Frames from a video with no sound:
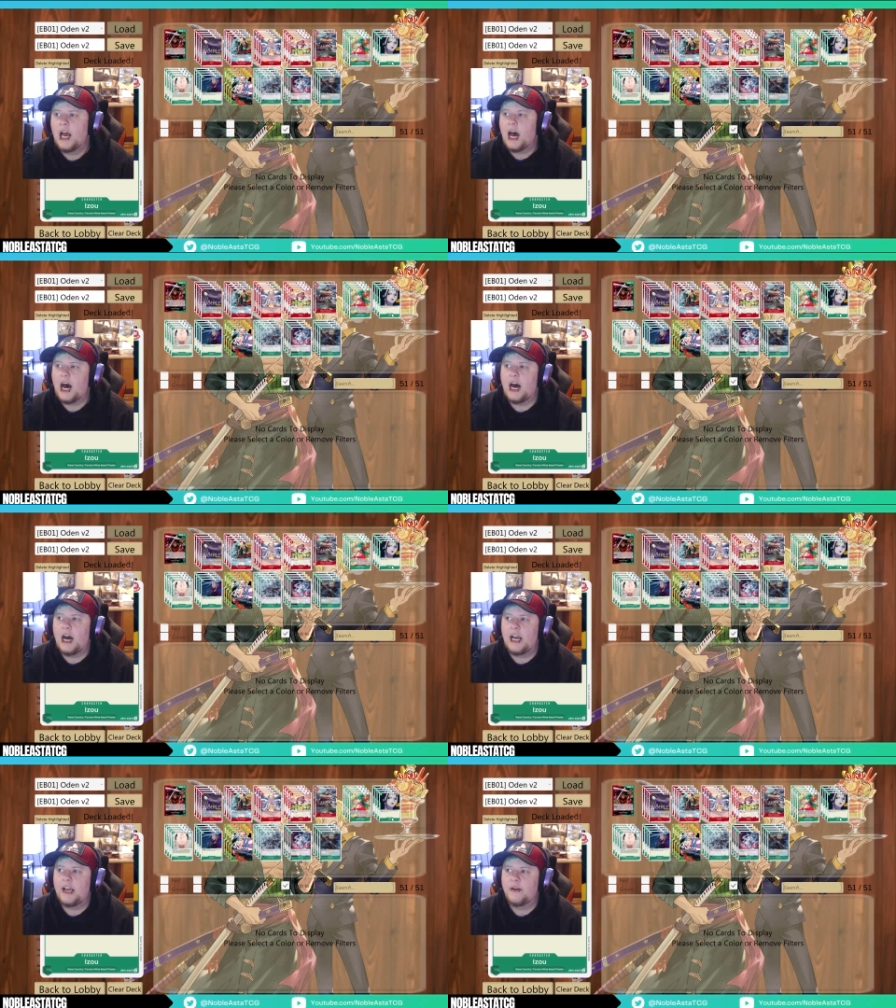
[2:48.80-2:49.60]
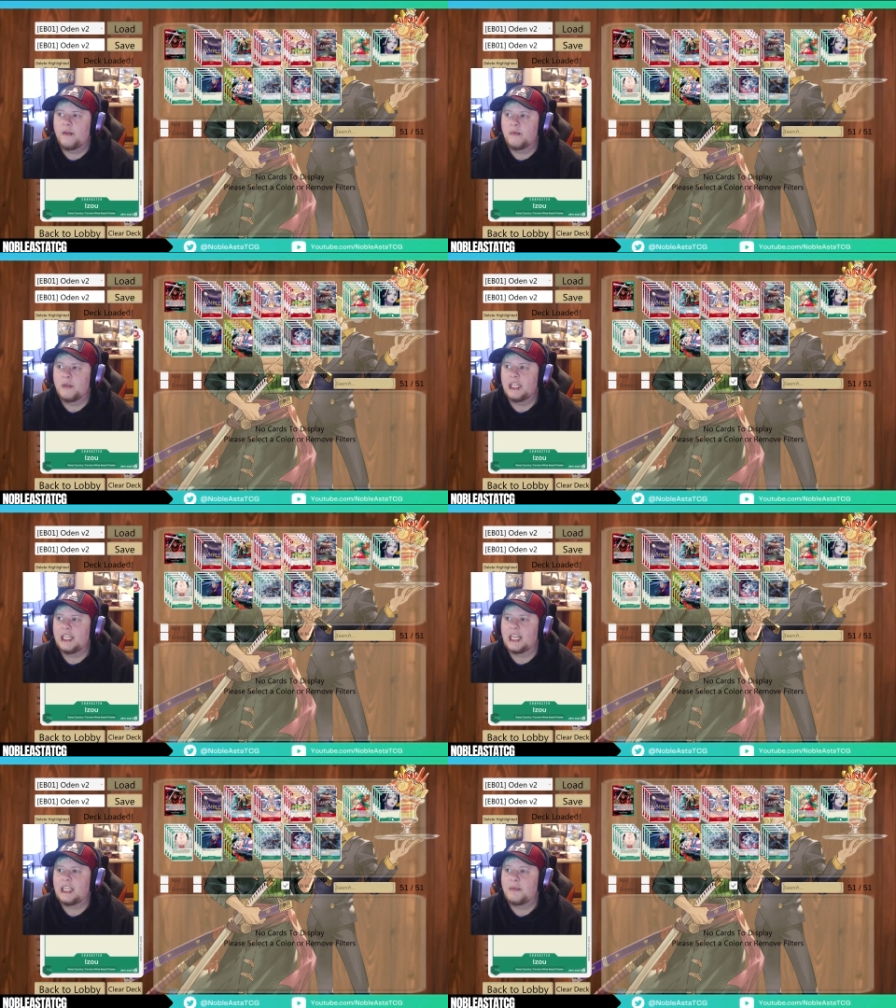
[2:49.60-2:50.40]
I really
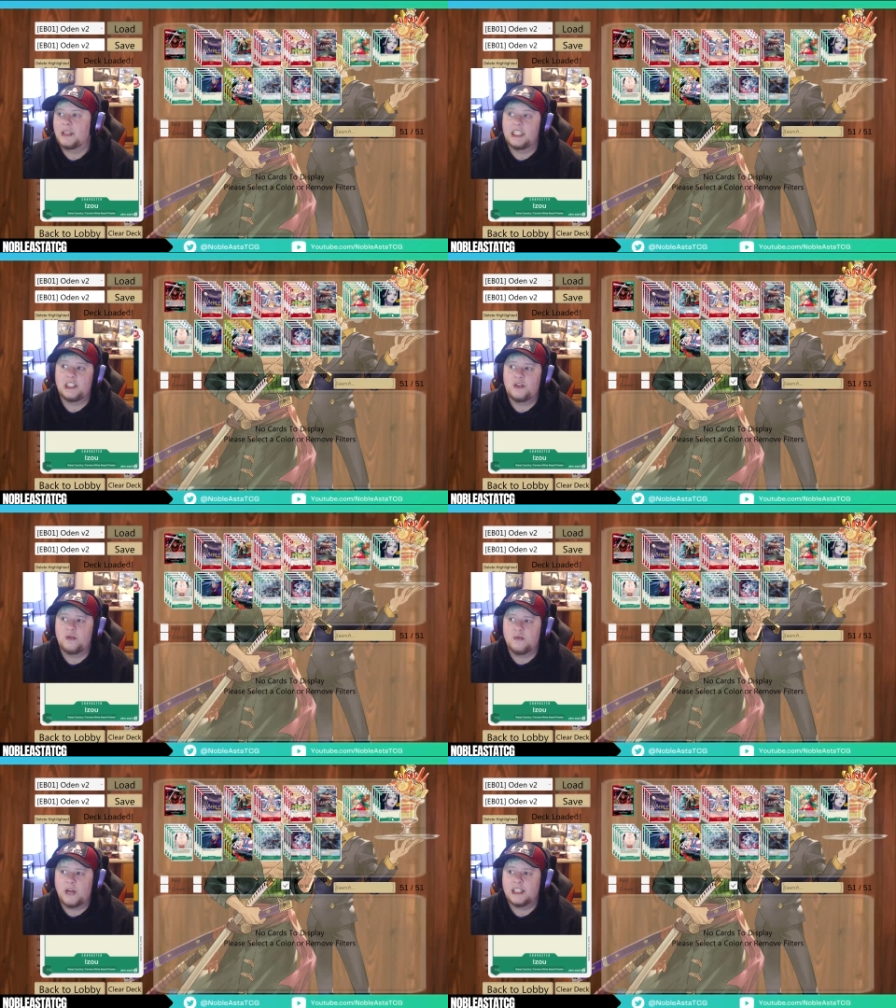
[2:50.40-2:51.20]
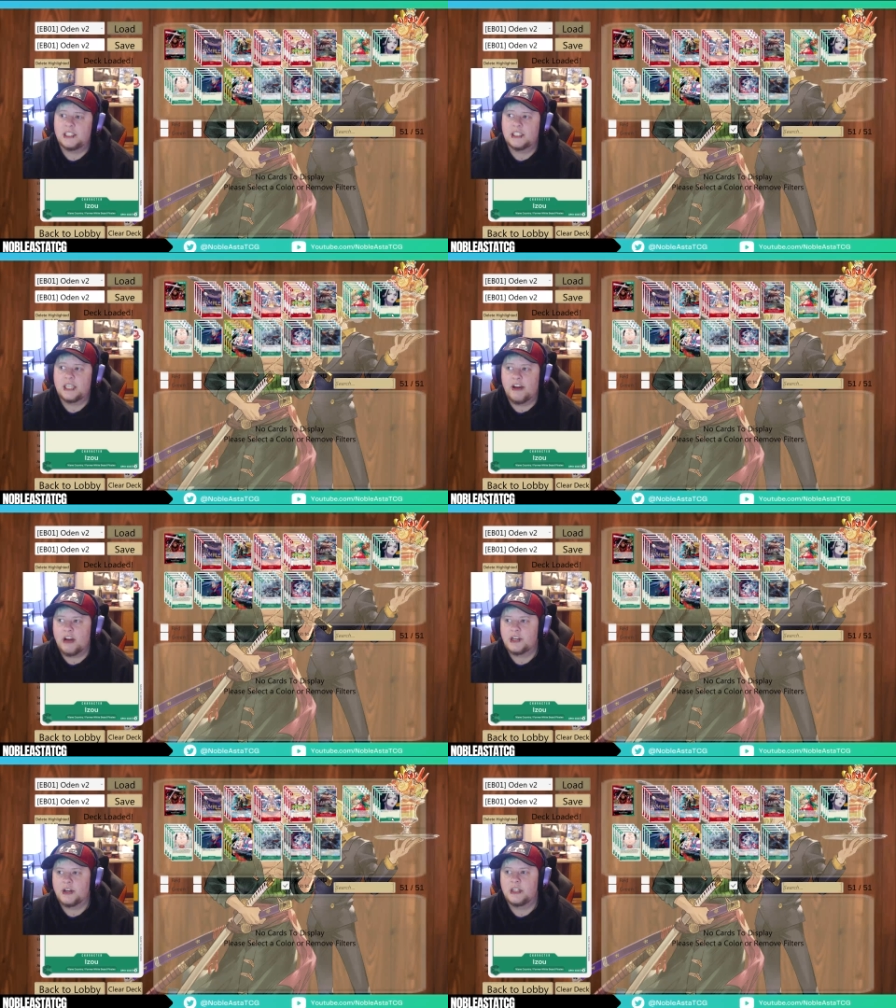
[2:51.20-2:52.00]
like the ability to rest
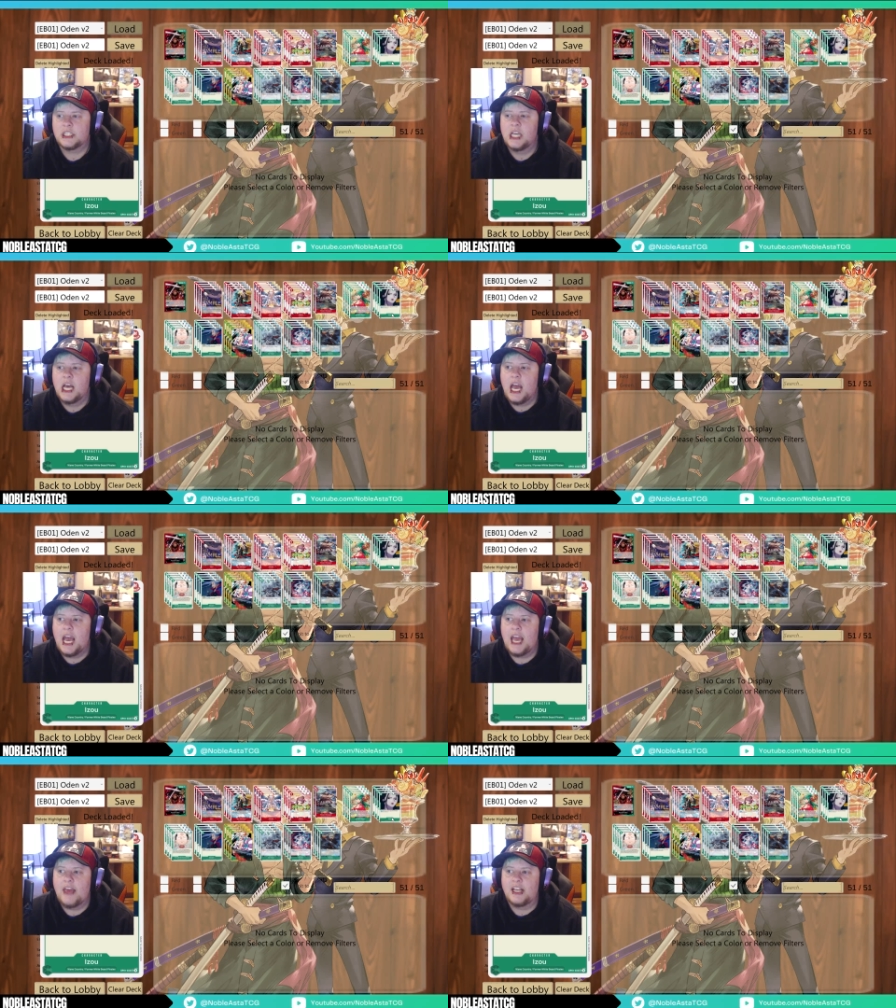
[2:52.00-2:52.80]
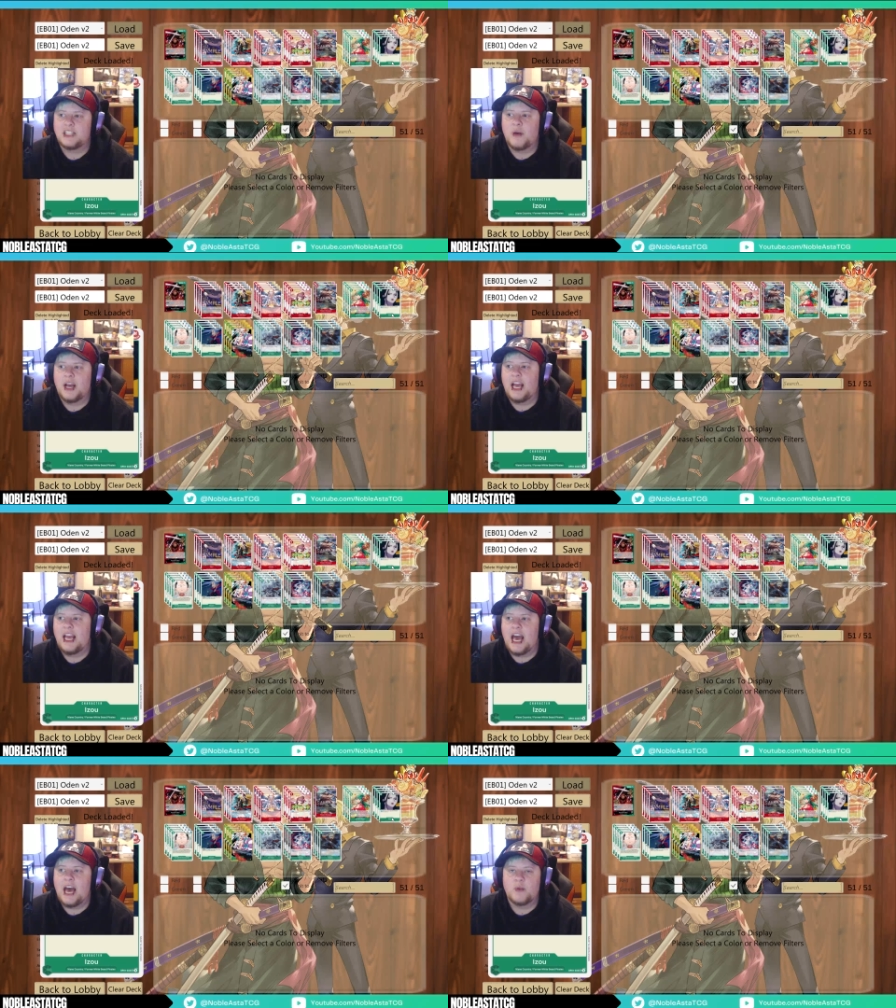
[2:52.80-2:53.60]
characters, and that's why
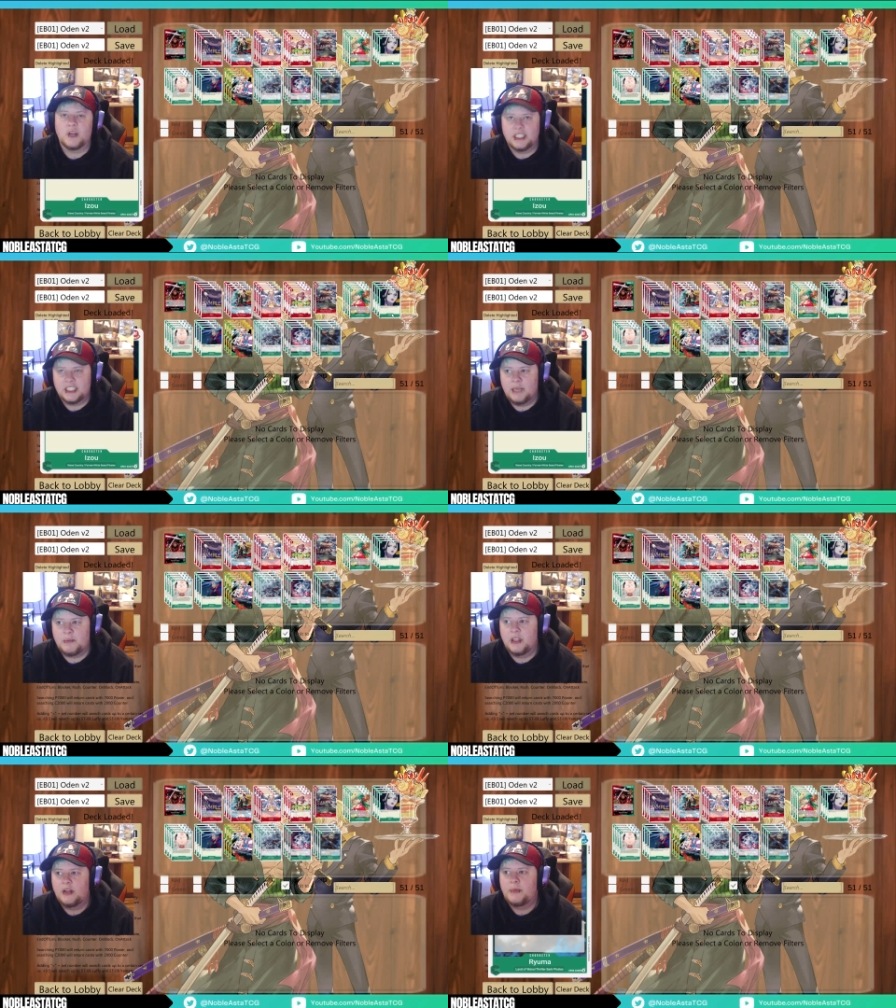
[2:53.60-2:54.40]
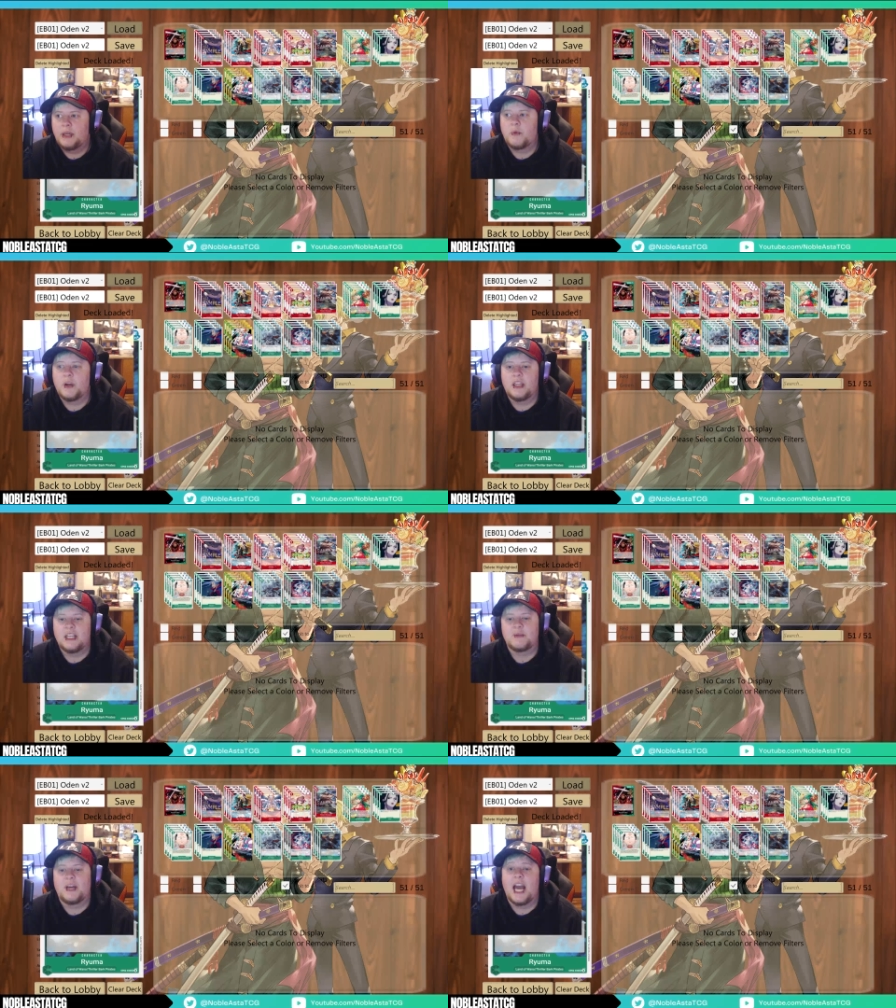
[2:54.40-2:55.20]
we're going to skip a little bit.
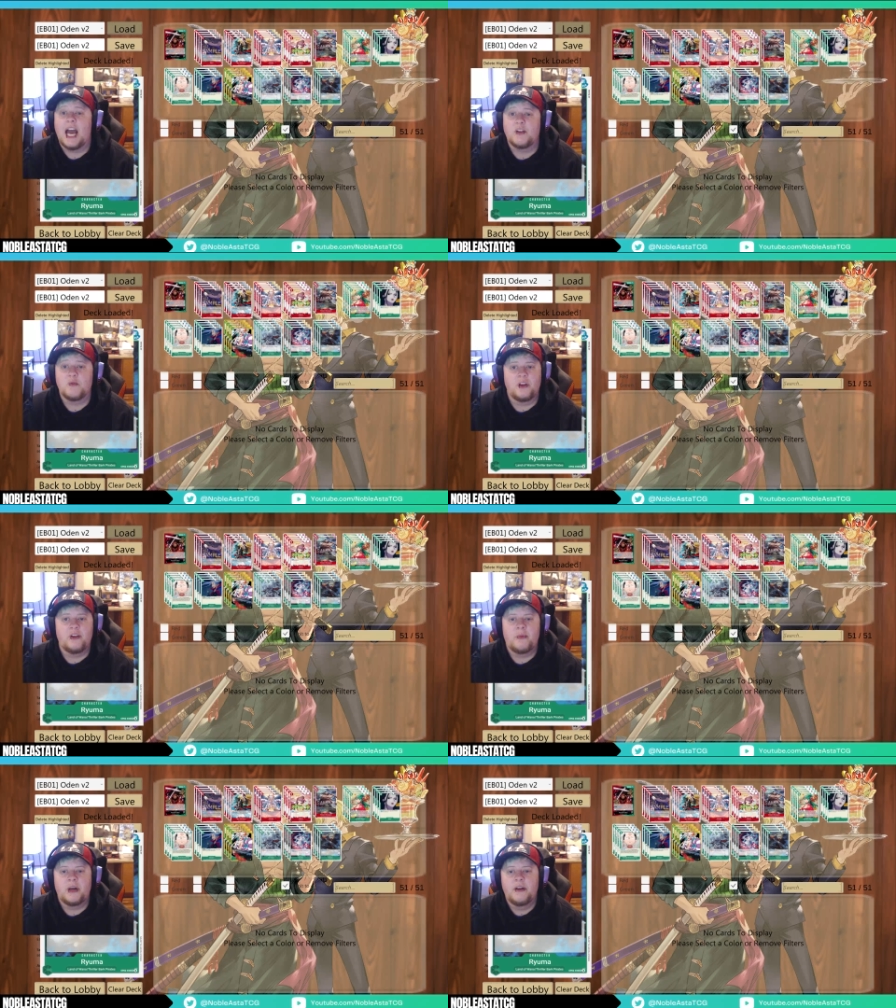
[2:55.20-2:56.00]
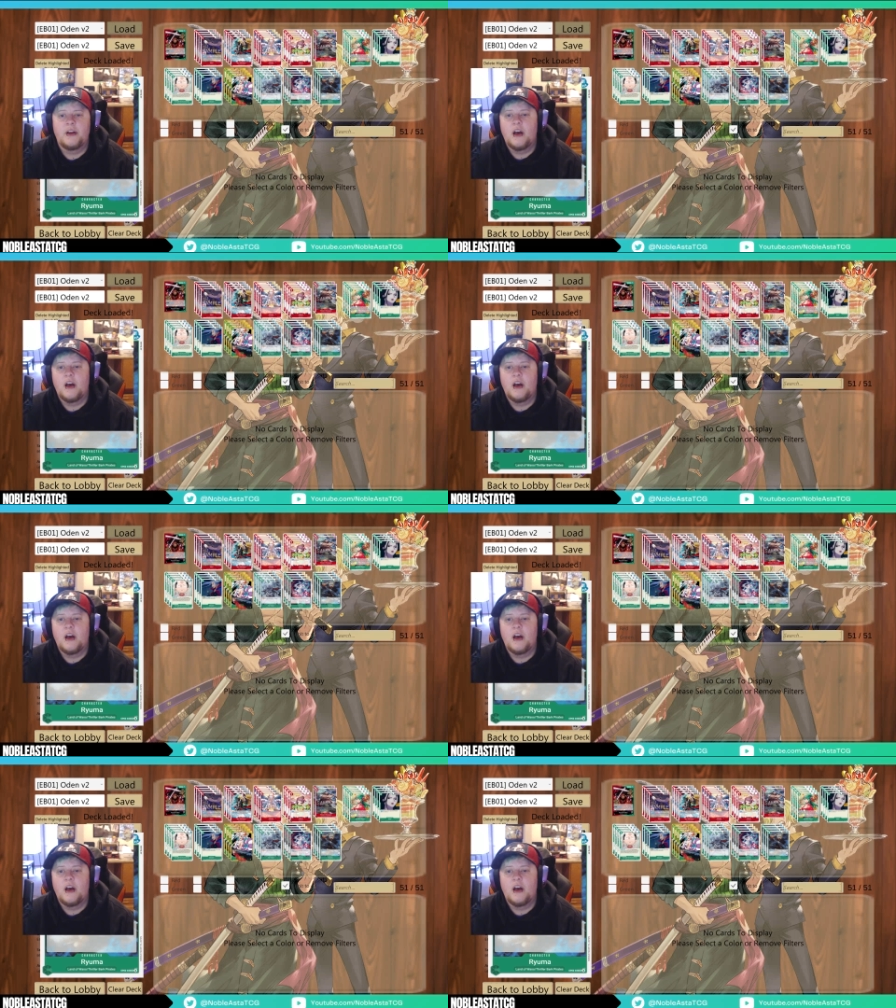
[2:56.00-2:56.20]
That's why I added Ryuma.